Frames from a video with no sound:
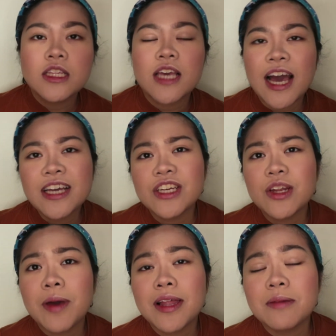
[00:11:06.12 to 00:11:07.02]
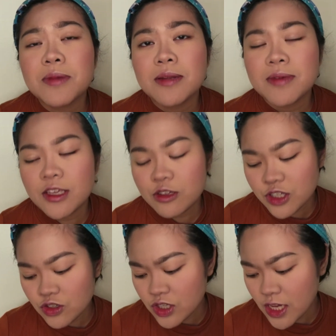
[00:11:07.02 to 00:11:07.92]
The eyeshadow palette I'm going to be
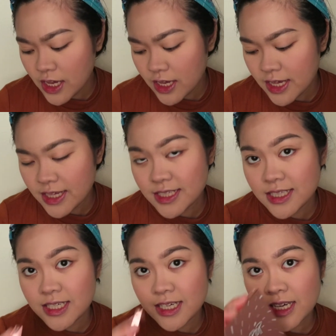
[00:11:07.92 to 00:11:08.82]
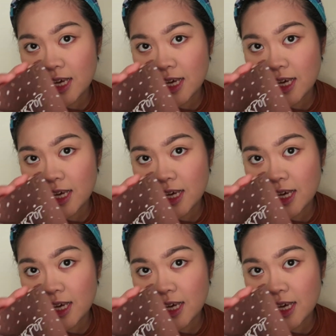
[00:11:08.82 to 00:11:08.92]
using today is the